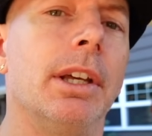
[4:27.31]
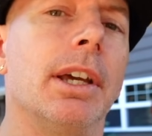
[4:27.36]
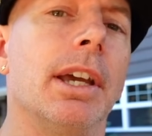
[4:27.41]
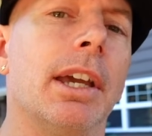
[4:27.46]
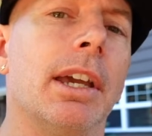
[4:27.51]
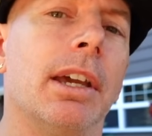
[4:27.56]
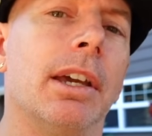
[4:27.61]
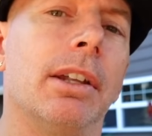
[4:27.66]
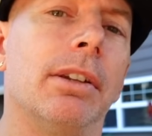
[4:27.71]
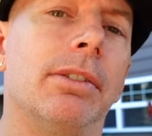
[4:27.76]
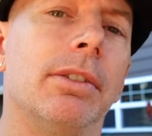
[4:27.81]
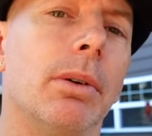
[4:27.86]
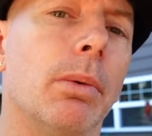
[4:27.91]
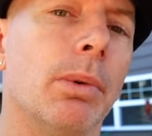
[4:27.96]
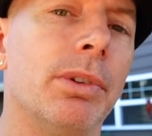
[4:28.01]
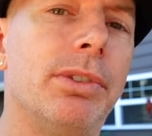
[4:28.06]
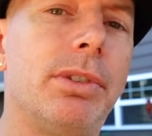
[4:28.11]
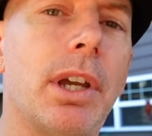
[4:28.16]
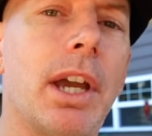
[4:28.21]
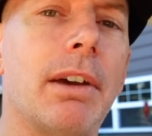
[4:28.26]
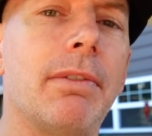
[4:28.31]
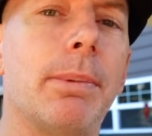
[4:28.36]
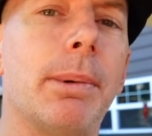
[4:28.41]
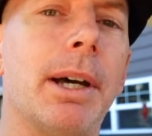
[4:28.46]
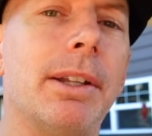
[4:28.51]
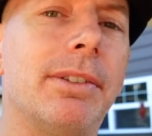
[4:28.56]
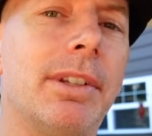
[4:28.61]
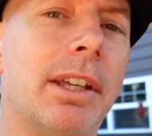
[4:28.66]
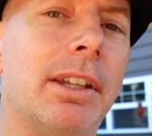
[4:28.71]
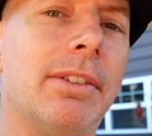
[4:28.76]
And once you have
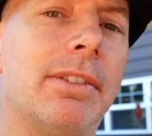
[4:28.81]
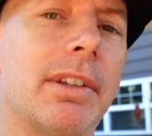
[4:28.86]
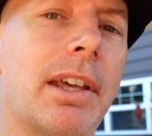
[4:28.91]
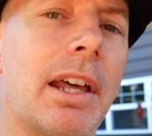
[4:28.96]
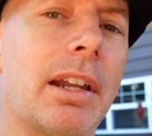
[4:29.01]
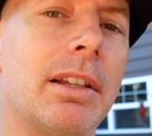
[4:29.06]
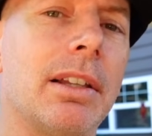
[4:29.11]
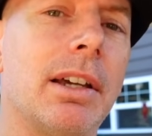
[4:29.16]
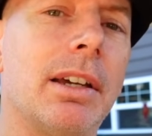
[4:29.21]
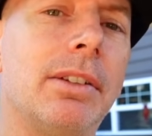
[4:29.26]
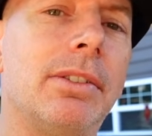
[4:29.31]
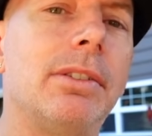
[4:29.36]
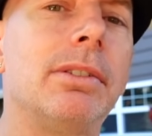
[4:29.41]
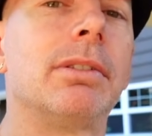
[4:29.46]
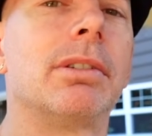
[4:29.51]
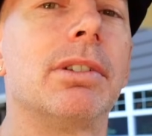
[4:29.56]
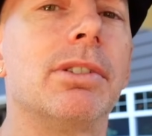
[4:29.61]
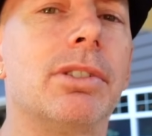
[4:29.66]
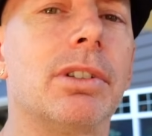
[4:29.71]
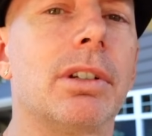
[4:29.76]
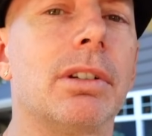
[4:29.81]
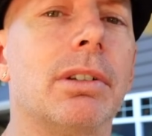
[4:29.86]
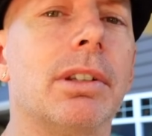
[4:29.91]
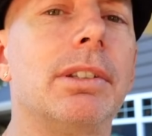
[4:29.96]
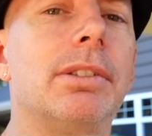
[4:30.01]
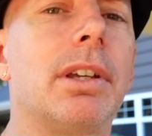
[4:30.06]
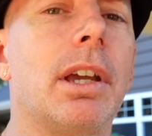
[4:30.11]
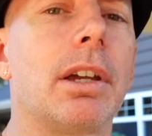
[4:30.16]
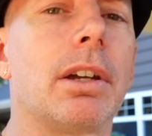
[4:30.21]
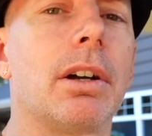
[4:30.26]
about 10 satellites, you can generally
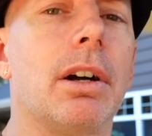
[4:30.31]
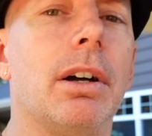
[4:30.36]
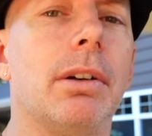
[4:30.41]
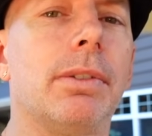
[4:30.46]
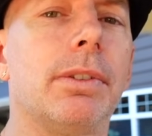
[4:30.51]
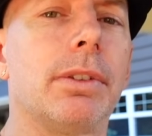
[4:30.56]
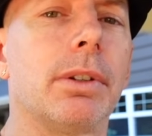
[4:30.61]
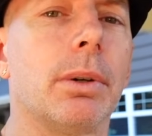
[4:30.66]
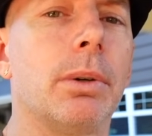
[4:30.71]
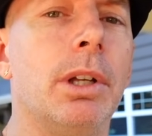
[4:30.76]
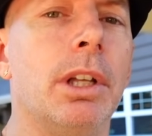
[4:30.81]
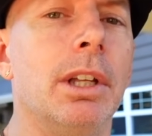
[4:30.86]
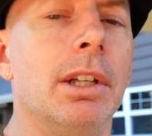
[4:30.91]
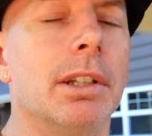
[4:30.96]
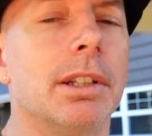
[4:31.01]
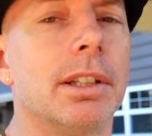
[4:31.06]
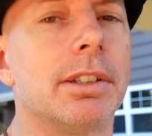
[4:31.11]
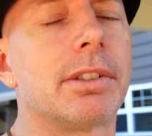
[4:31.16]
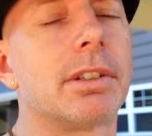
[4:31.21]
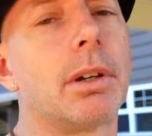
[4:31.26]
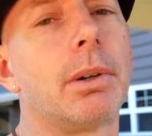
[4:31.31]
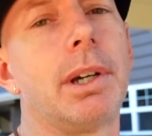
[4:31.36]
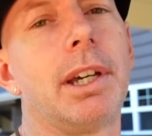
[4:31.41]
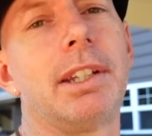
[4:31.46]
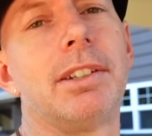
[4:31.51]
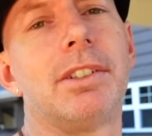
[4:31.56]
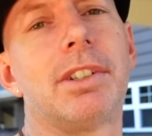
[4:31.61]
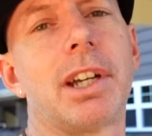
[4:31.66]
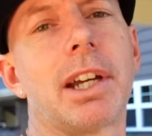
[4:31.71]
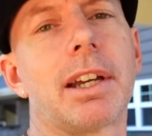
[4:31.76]
take off. So let's go ahead
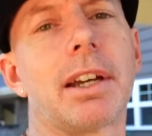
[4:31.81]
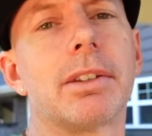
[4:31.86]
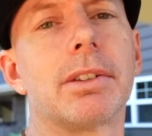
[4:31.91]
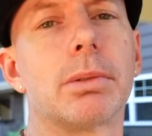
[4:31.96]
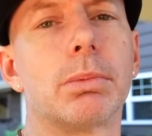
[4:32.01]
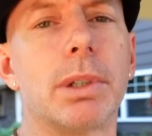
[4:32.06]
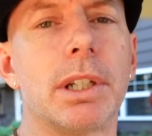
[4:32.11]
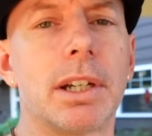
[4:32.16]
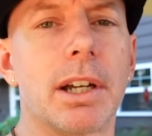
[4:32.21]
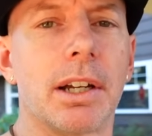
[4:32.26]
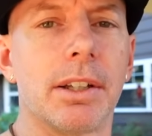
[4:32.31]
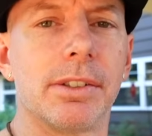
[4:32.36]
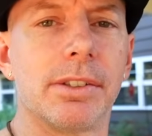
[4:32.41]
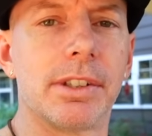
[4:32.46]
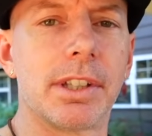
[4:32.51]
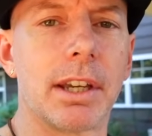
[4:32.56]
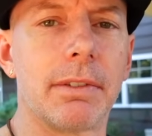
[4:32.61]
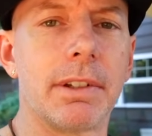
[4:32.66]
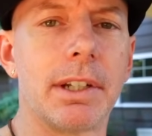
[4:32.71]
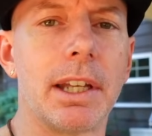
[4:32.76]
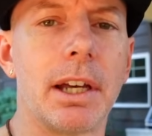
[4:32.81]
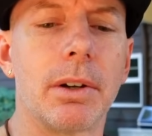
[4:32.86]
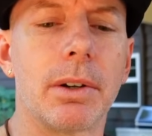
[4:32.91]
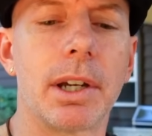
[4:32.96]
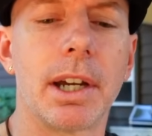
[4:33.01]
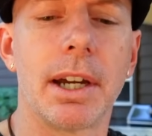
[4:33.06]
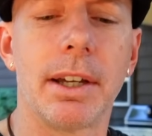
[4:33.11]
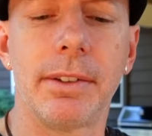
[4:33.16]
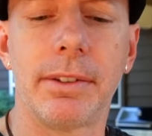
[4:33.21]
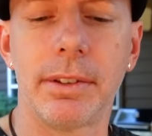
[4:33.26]
and check out the Rekon 7 now,
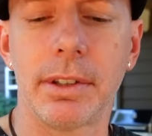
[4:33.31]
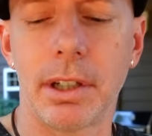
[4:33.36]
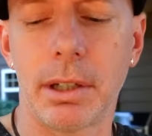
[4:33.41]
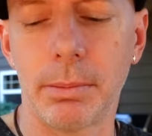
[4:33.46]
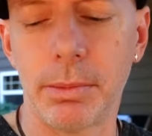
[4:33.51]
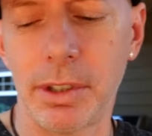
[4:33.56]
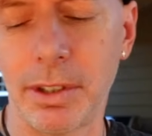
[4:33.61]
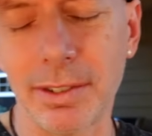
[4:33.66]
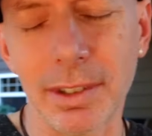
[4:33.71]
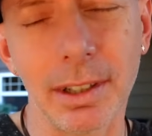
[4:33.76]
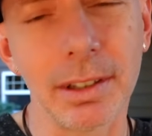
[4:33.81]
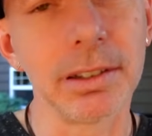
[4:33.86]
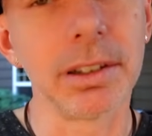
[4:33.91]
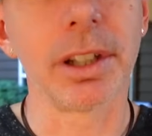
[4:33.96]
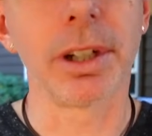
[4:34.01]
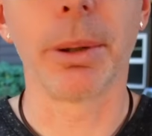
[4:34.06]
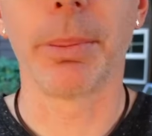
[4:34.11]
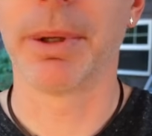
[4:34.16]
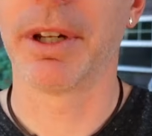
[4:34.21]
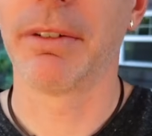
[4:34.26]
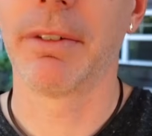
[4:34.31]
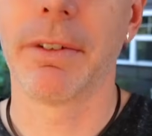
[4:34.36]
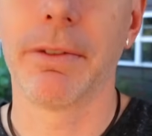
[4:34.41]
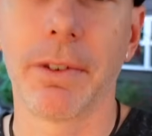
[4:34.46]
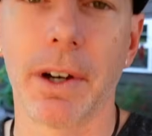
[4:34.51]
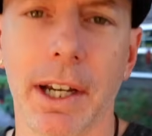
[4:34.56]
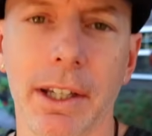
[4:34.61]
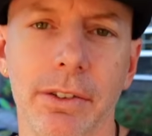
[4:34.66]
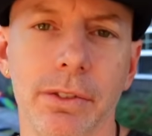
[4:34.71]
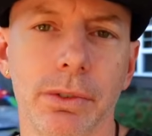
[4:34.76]
guys. Uh, just a little bit of
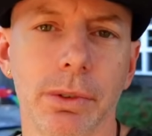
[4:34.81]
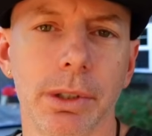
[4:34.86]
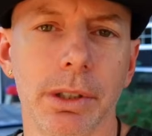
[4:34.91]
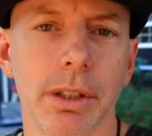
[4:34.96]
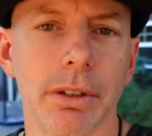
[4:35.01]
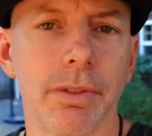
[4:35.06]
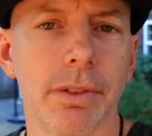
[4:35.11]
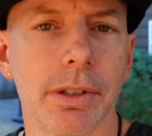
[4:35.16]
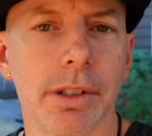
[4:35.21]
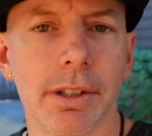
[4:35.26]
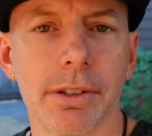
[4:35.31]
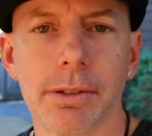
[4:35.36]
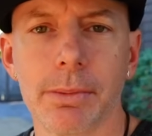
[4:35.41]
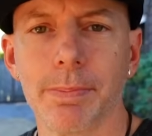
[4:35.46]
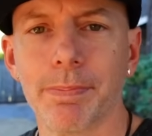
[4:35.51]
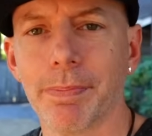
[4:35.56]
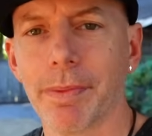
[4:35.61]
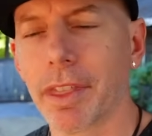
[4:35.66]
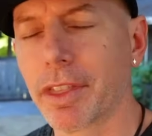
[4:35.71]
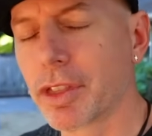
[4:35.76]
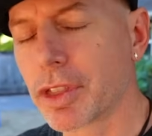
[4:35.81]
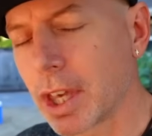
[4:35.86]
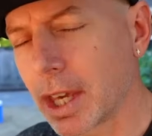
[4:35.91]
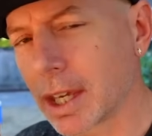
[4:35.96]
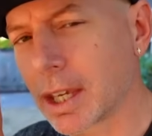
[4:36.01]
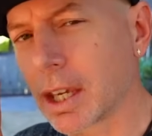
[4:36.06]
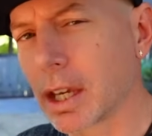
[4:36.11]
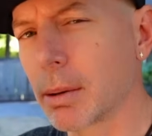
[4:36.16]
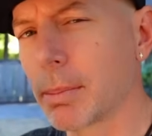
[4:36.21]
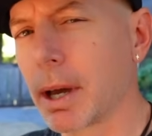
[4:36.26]
advice for you if you're just
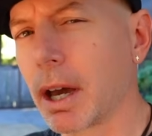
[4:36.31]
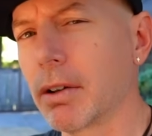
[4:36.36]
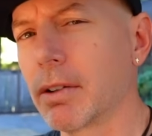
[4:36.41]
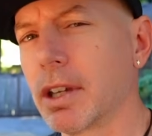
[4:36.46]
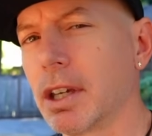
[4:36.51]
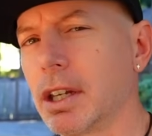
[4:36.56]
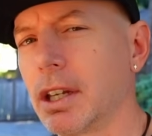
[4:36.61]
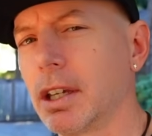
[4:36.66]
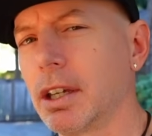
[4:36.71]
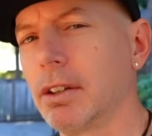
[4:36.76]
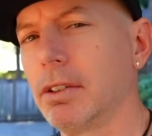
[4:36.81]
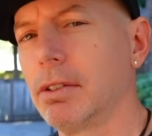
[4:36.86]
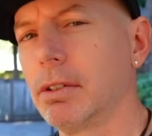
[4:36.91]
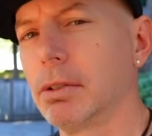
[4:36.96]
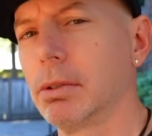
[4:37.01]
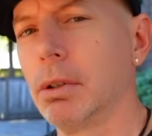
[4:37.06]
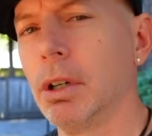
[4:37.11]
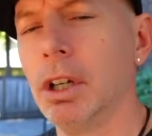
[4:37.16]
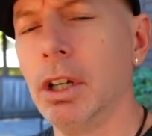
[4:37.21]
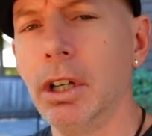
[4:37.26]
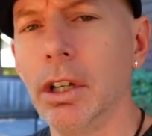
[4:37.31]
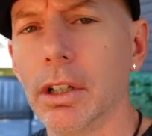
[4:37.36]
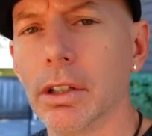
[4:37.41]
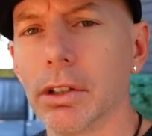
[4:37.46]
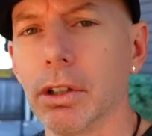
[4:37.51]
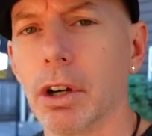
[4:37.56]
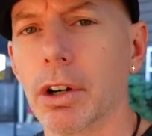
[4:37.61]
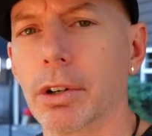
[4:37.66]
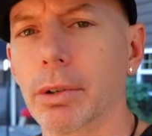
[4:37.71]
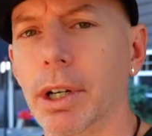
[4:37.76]
thinking about getting into
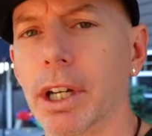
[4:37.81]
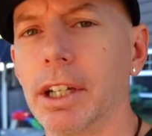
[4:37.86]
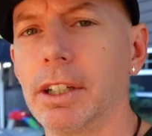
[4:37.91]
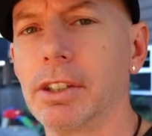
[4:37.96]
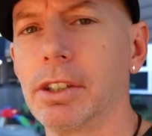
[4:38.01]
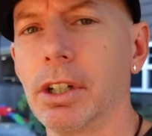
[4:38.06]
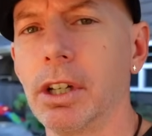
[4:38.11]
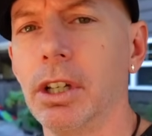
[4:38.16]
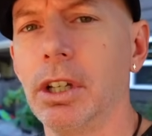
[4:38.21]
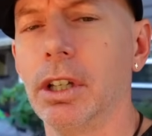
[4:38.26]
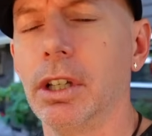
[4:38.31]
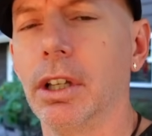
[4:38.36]
long range.